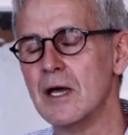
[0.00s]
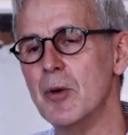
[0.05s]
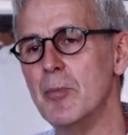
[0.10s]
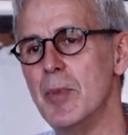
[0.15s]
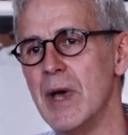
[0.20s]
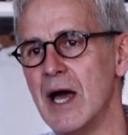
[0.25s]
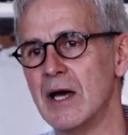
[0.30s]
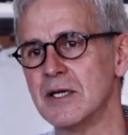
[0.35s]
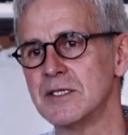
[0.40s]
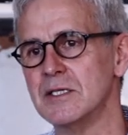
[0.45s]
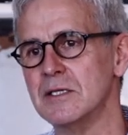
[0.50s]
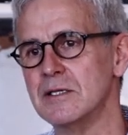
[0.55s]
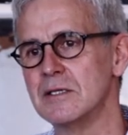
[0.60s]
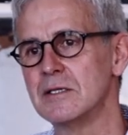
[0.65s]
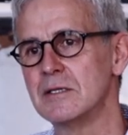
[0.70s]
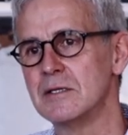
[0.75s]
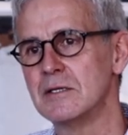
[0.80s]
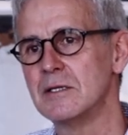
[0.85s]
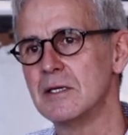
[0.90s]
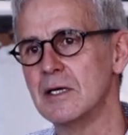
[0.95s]
about
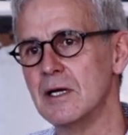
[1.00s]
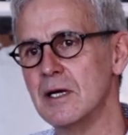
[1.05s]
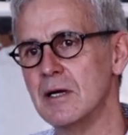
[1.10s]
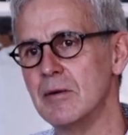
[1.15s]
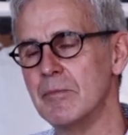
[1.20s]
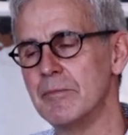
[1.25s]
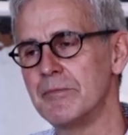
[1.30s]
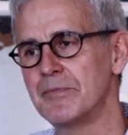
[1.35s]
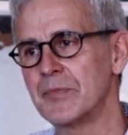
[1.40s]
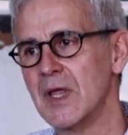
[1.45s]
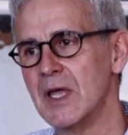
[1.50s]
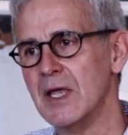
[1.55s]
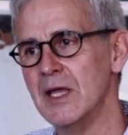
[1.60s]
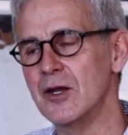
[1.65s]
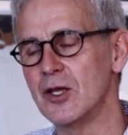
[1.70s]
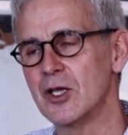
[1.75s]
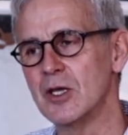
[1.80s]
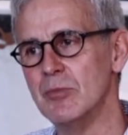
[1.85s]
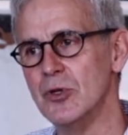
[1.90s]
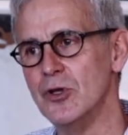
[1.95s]
it
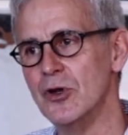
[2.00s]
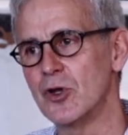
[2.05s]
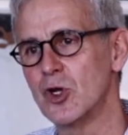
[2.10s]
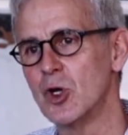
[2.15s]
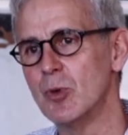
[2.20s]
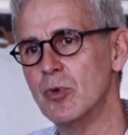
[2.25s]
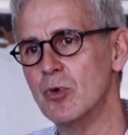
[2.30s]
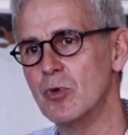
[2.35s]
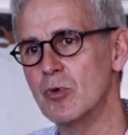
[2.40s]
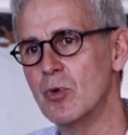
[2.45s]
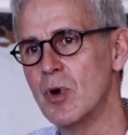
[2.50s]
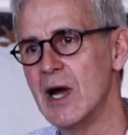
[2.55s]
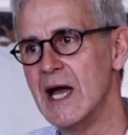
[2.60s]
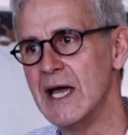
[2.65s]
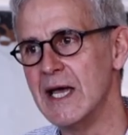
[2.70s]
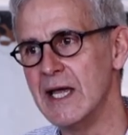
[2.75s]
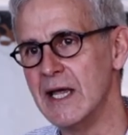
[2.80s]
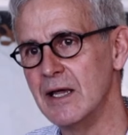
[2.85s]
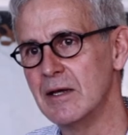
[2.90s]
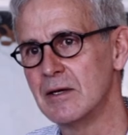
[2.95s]
in a communicable
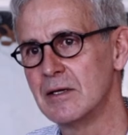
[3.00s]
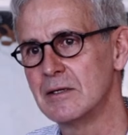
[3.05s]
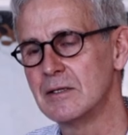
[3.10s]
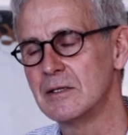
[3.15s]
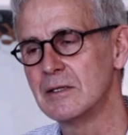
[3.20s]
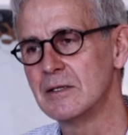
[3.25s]
way.